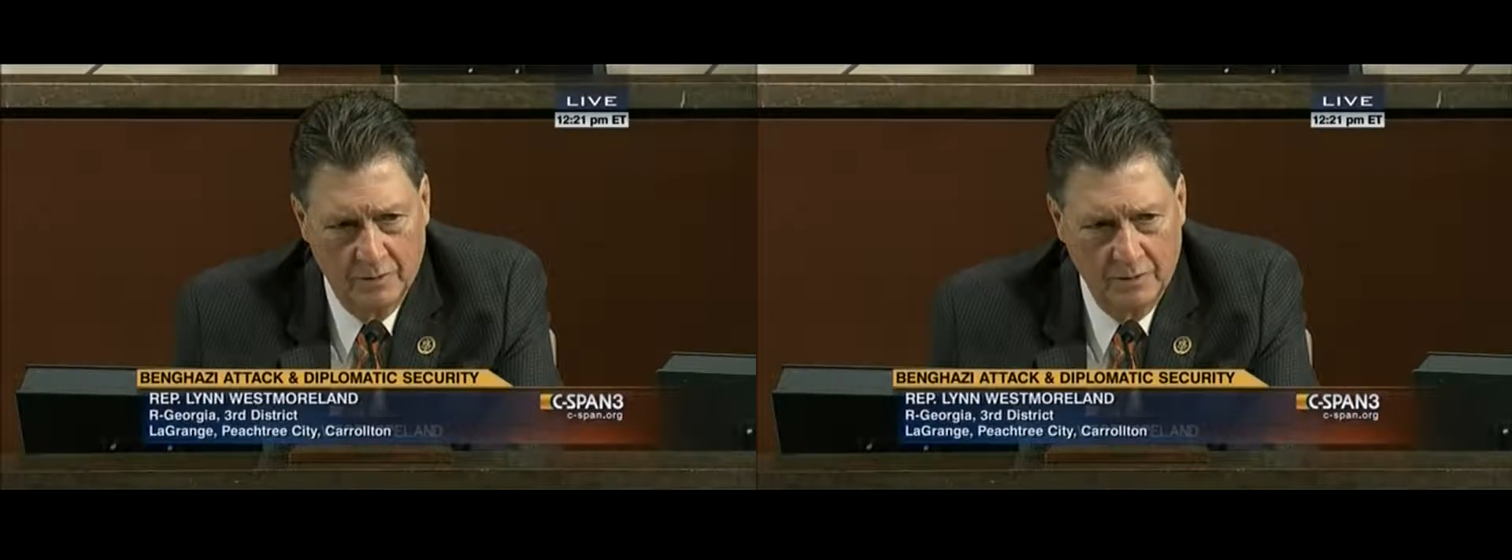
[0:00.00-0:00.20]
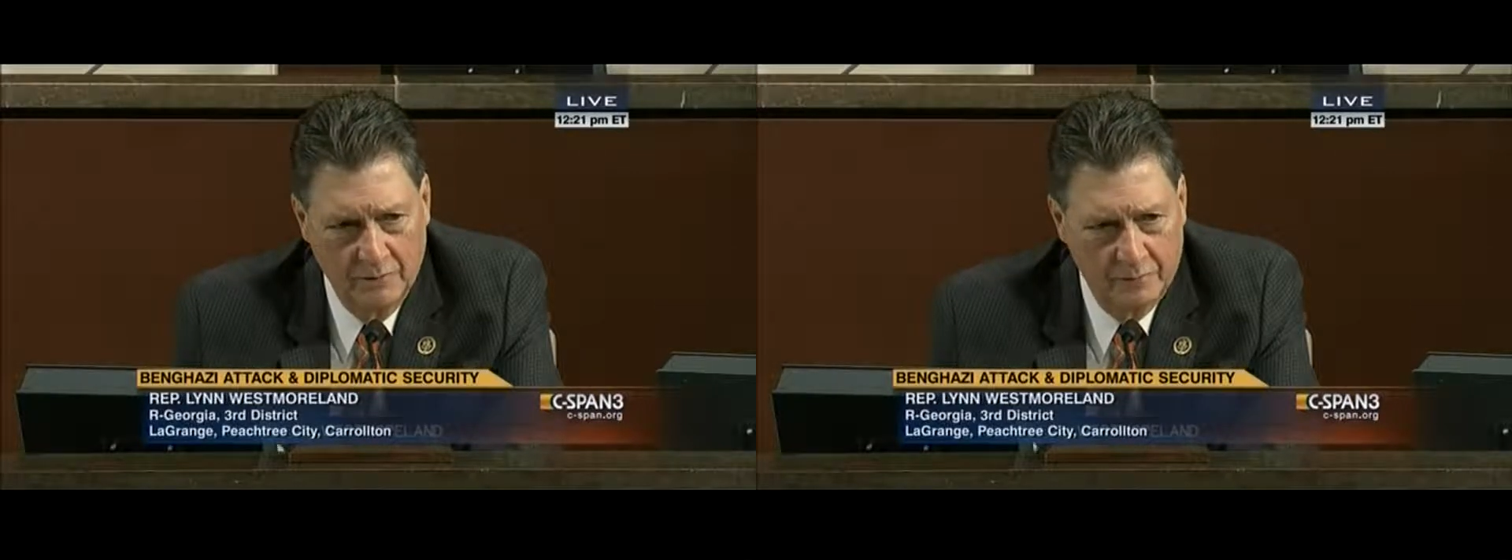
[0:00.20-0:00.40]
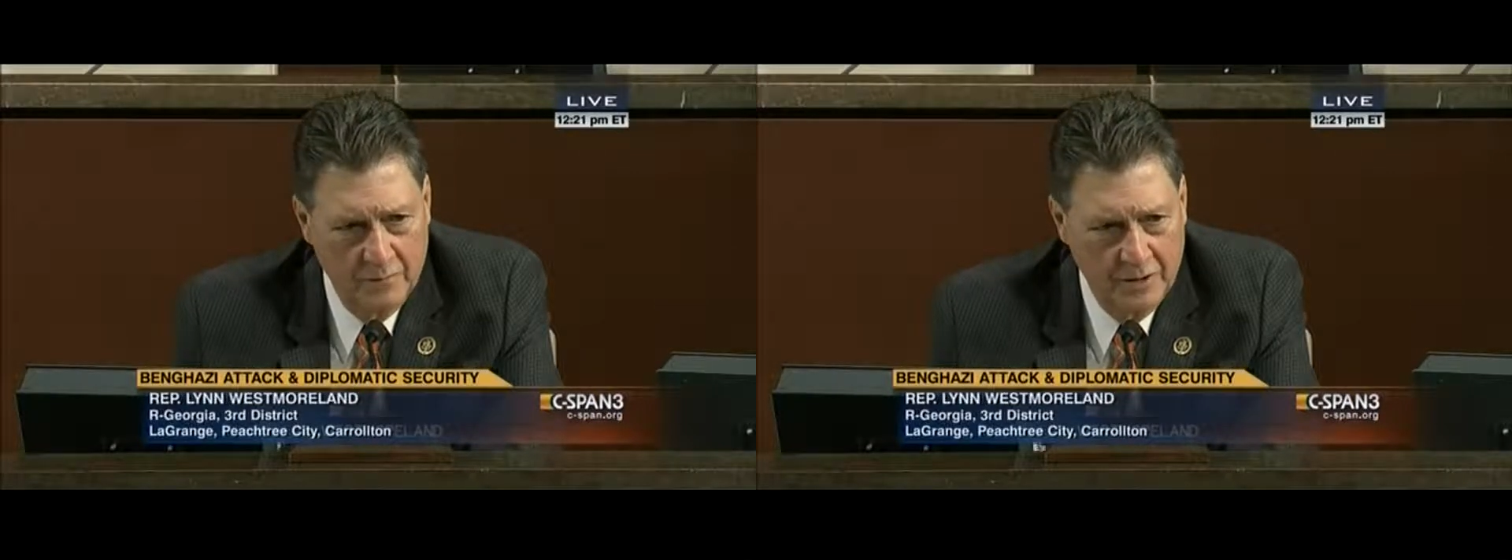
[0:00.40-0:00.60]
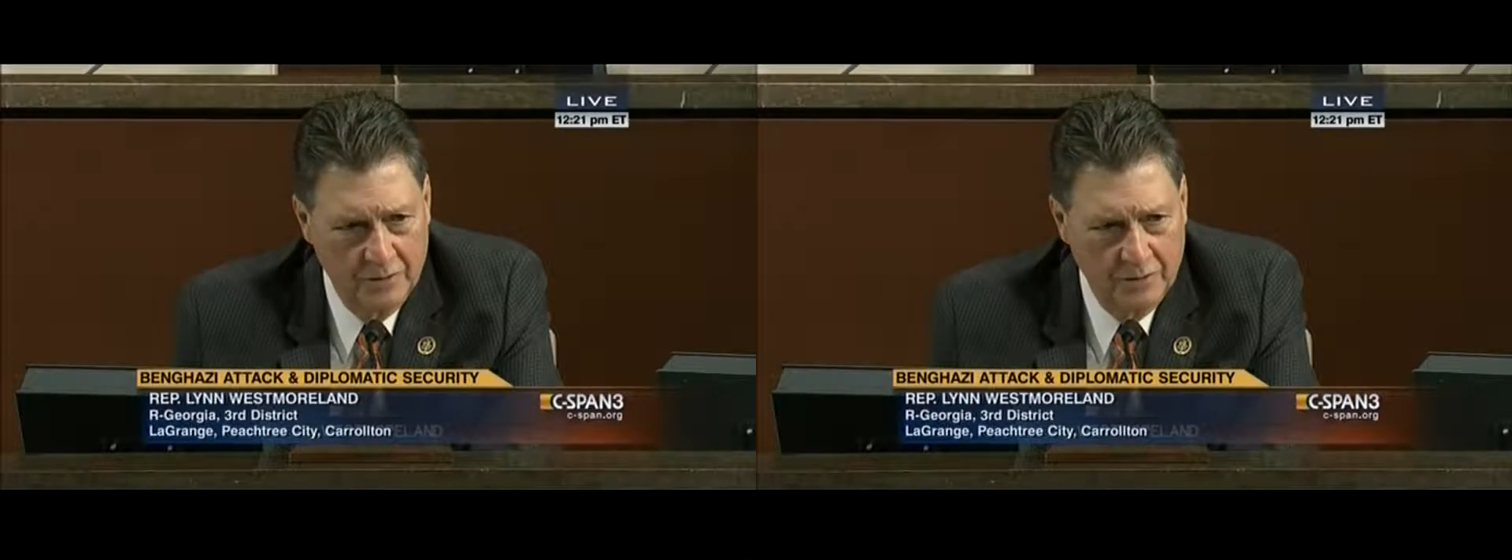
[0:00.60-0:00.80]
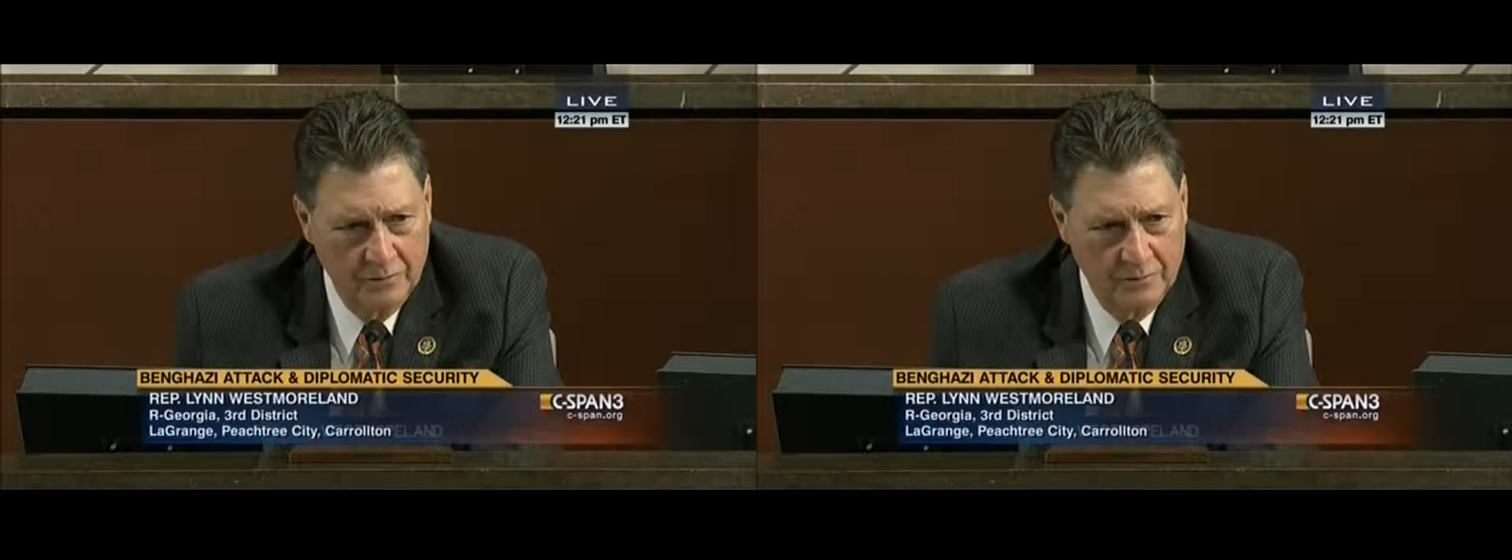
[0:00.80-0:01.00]

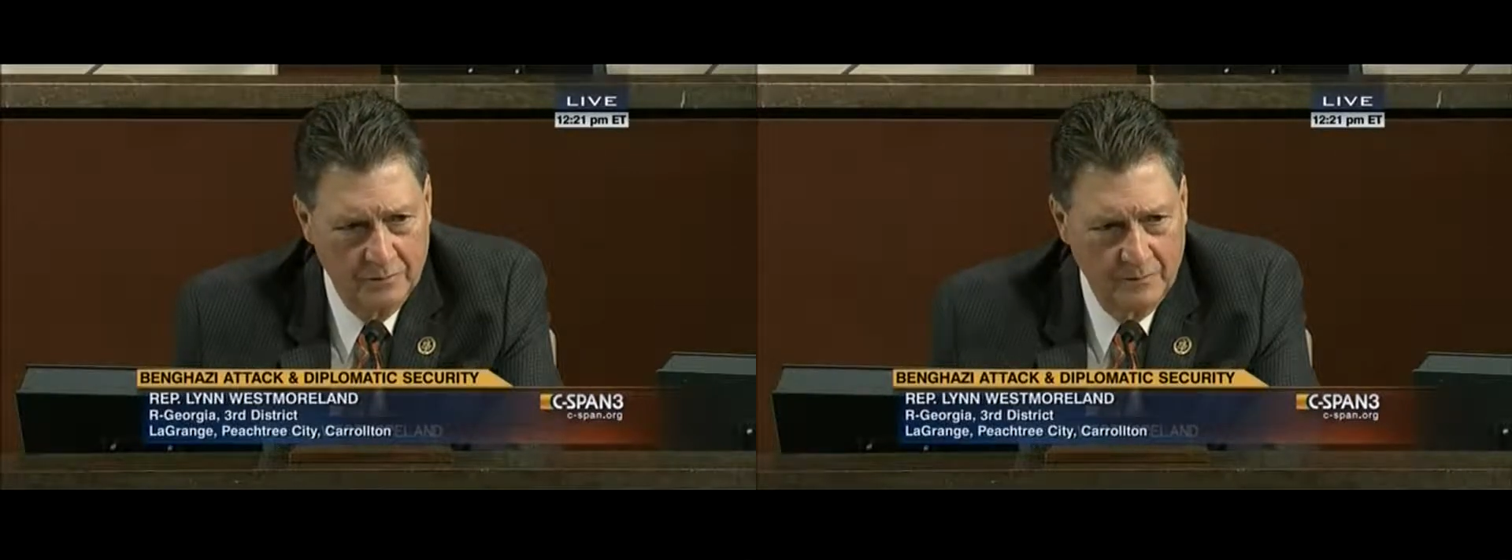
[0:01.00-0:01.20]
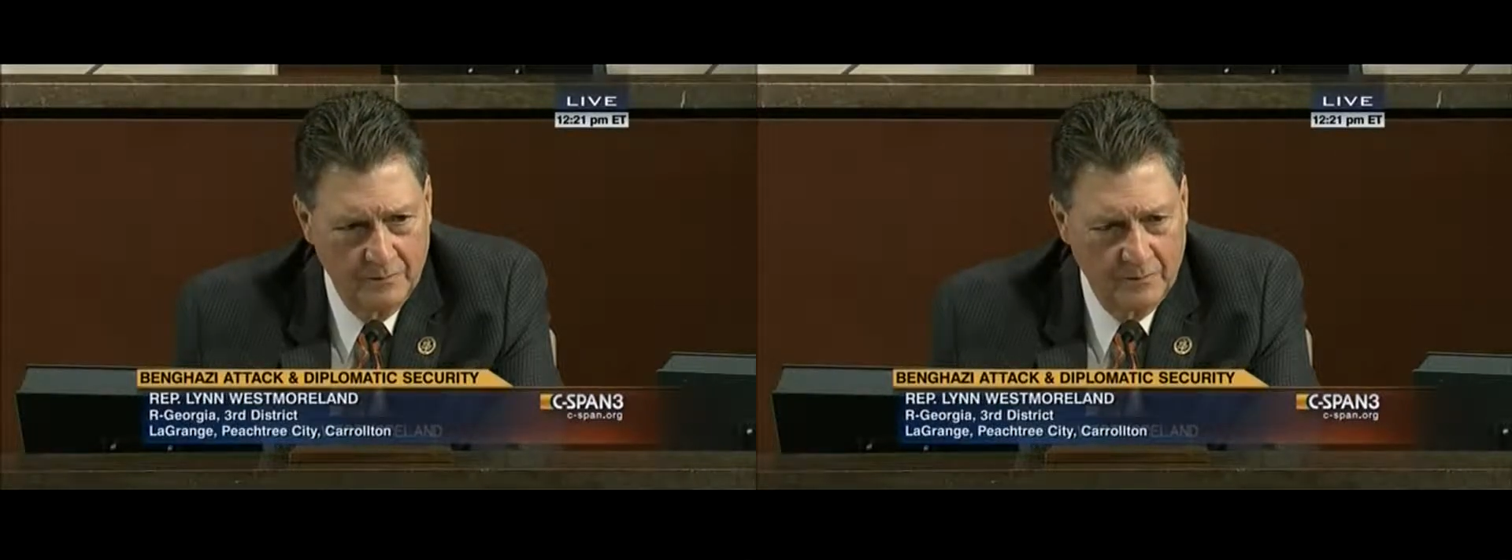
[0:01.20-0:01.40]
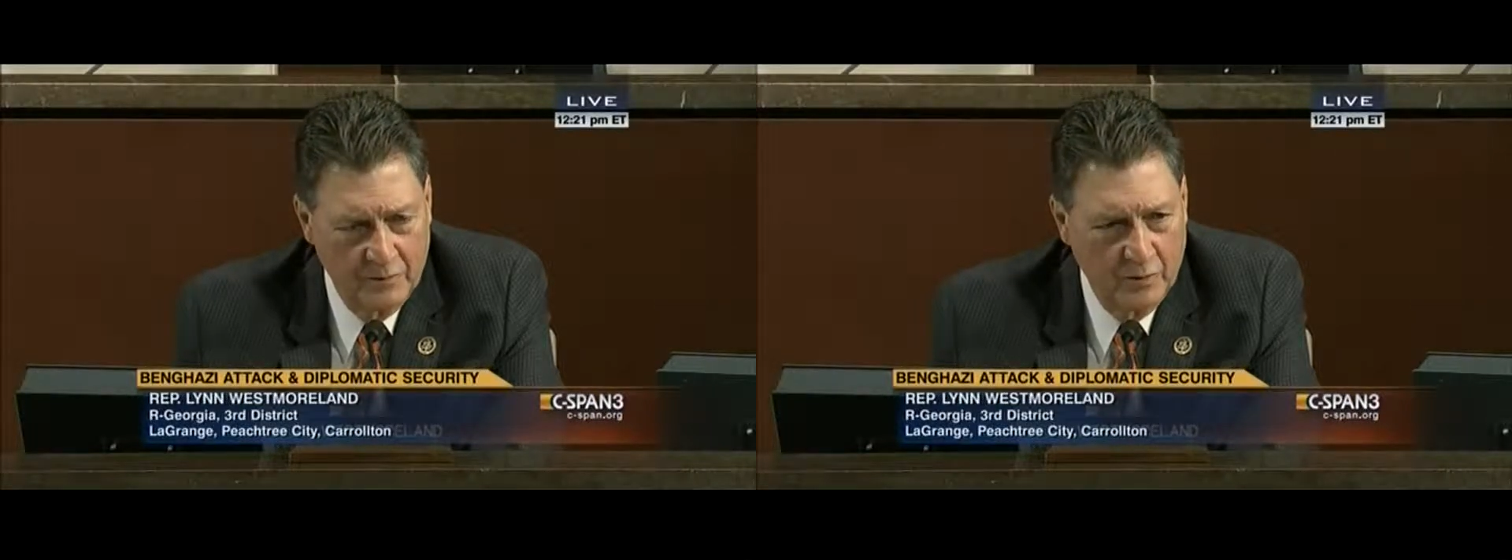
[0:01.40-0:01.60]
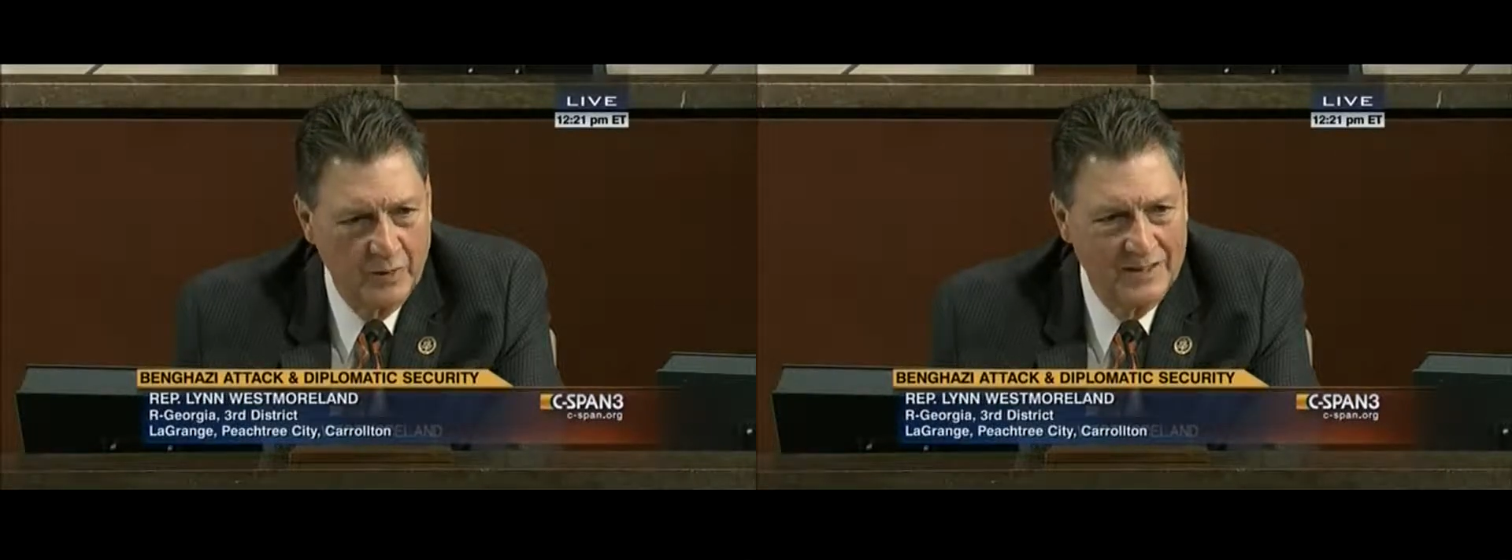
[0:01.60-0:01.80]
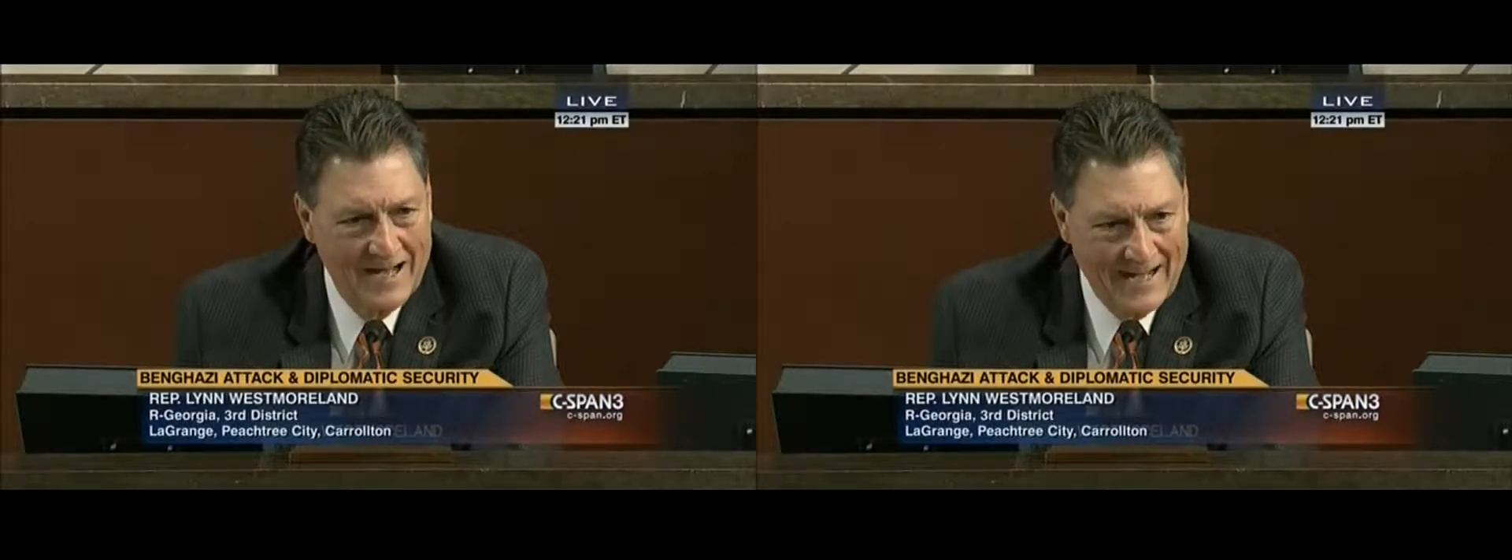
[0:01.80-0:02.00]
information
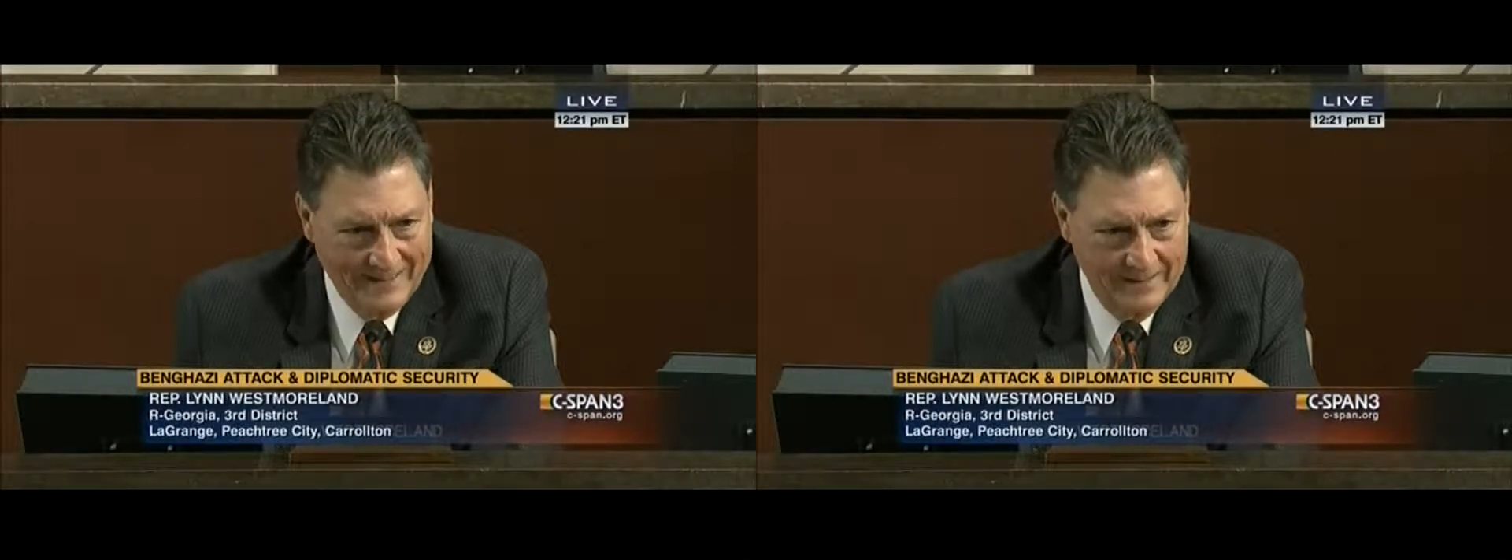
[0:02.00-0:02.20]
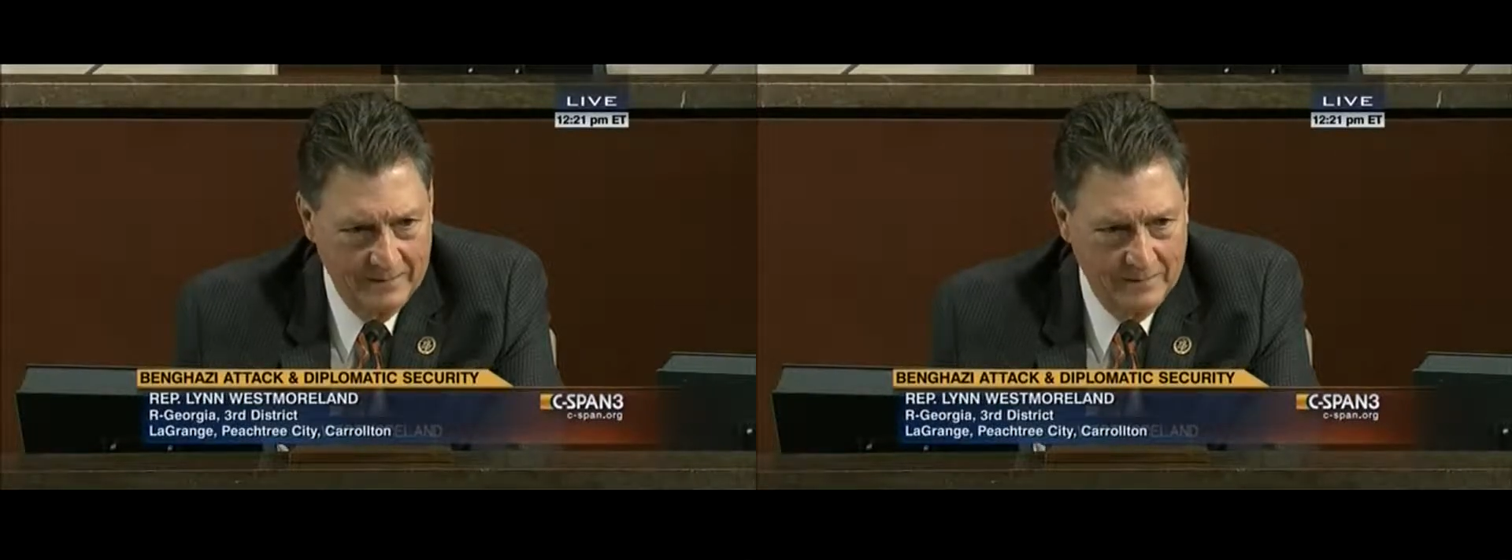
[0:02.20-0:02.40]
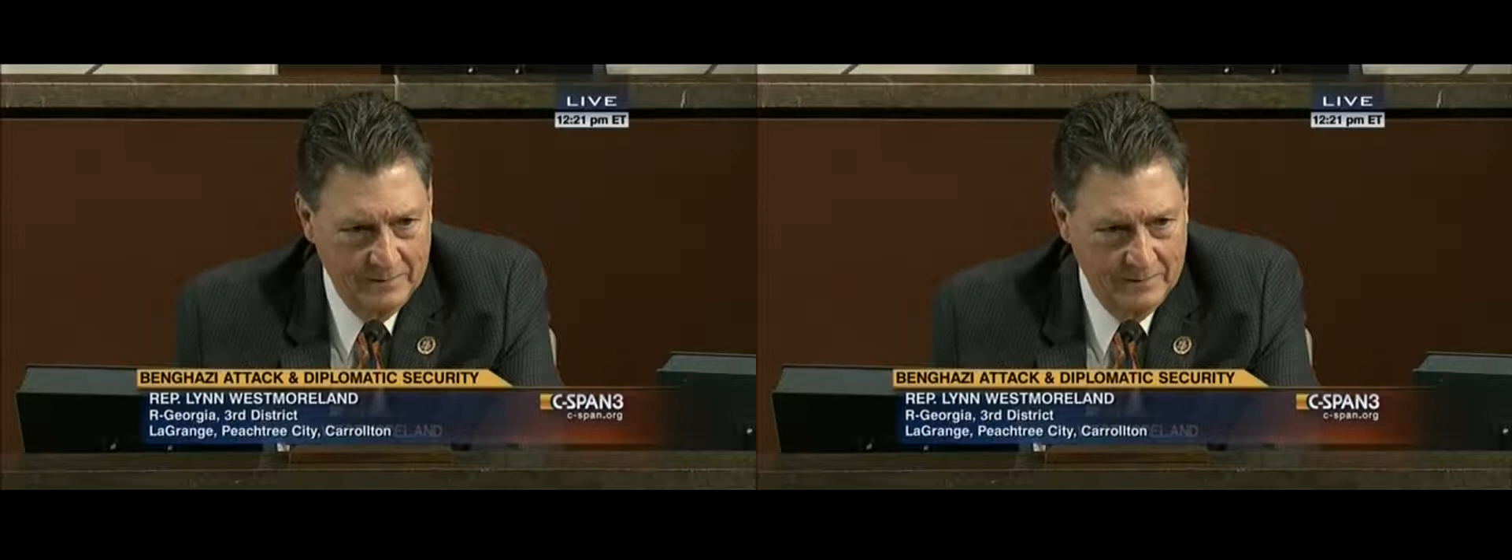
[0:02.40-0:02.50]
redacted.